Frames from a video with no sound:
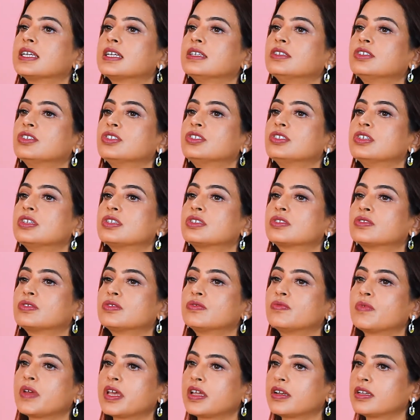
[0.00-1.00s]
energies
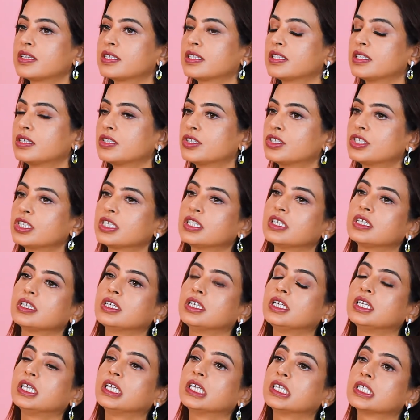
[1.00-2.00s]
through various energy
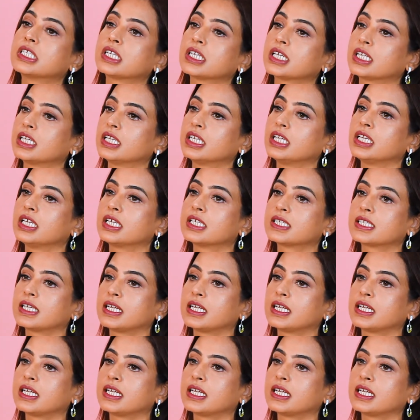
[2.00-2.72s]
healing techniques